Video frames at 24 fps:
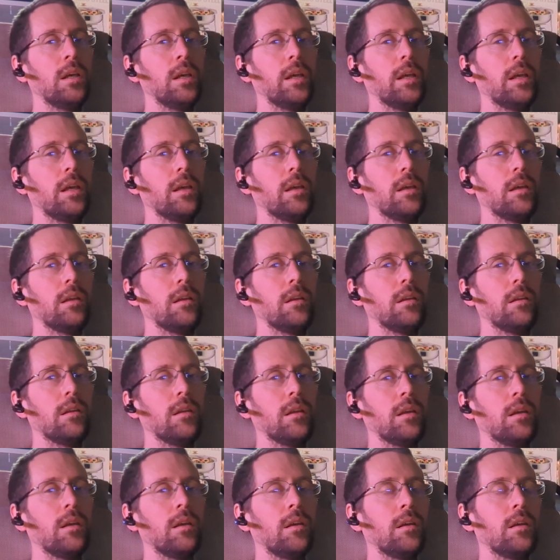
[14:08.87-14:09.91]
And
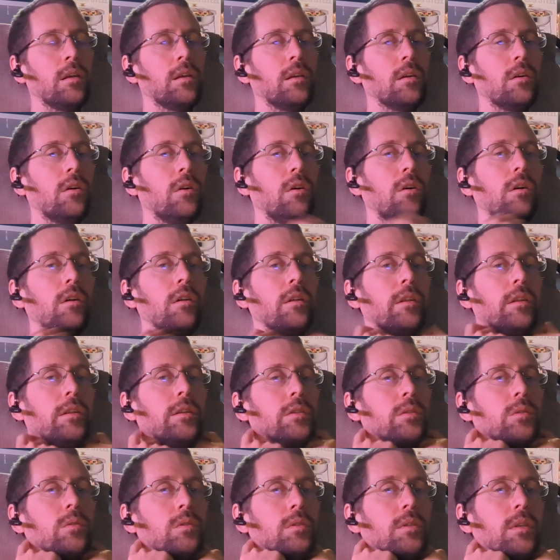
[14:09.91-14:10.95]
all of
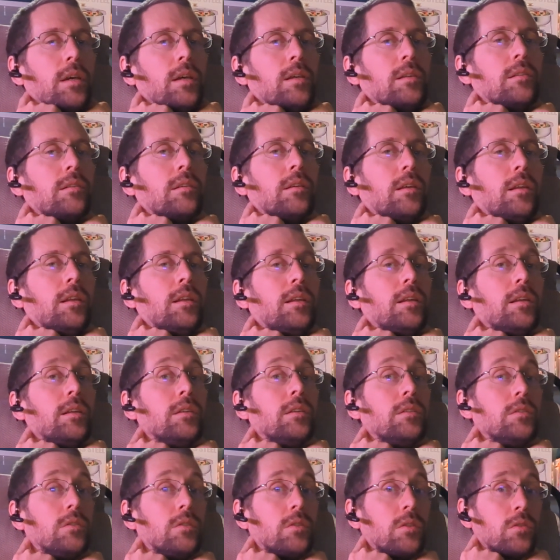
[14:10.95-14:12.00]
this was isolated,
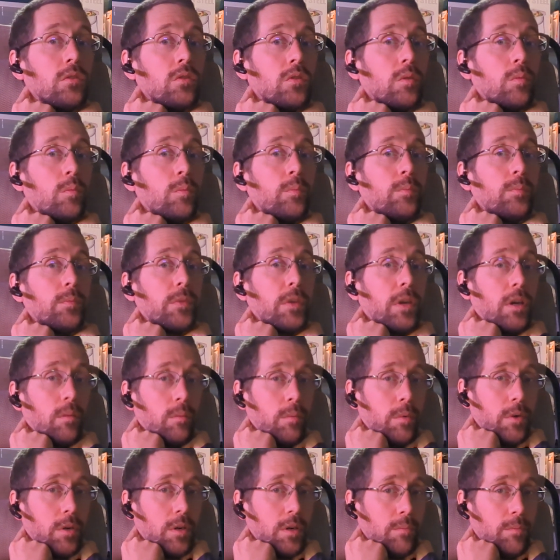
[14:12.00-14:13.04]
and just the
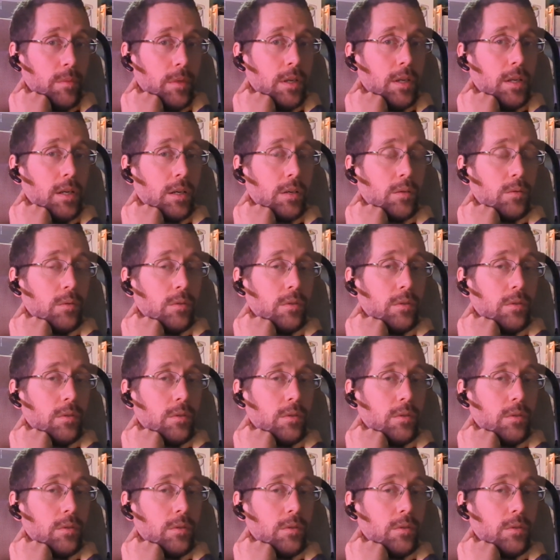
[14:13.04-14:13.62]
top part of my neck